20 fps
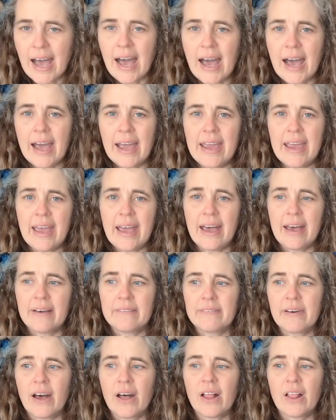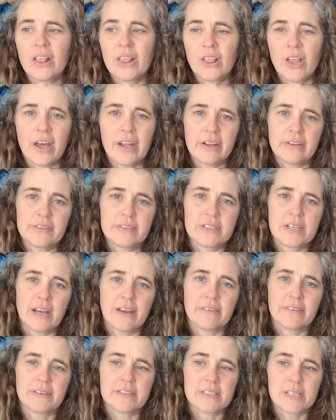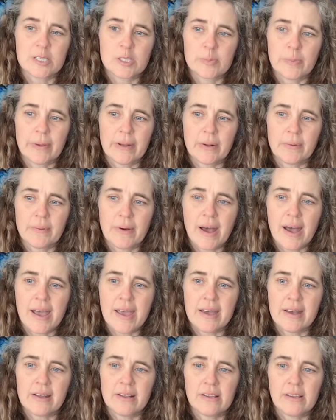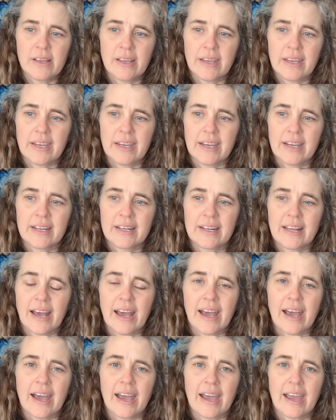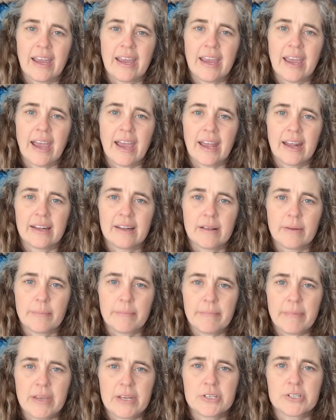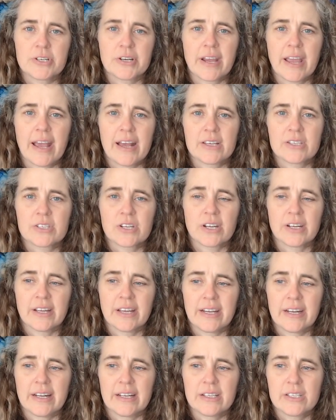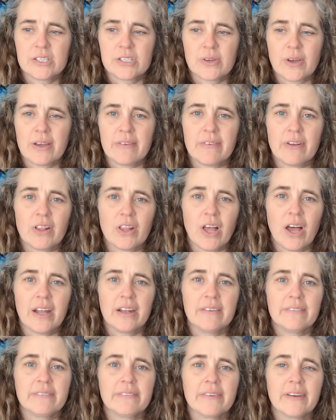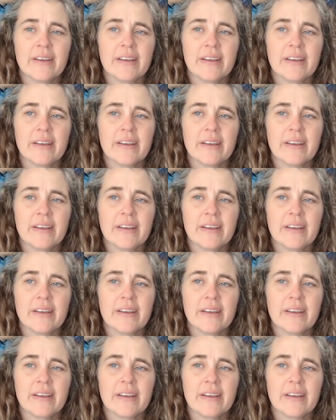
I have a lot of stuff because it's been a while, and I had major cast-on-itis, so I have a lot of